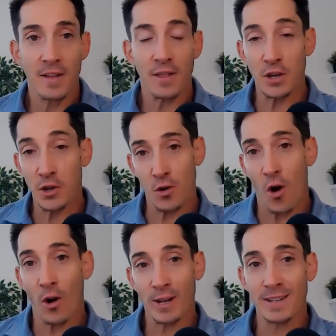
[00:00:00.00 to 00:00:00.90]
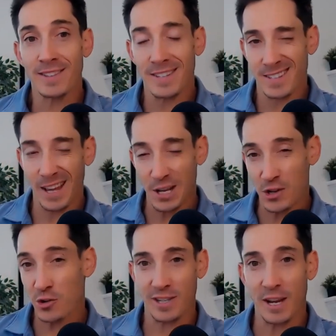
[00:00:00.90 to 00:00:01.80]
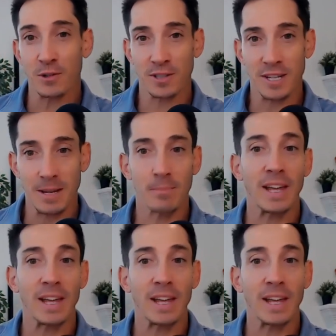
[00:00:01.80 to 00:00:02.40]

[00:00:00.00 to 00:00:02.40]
that your audience is like your sales team.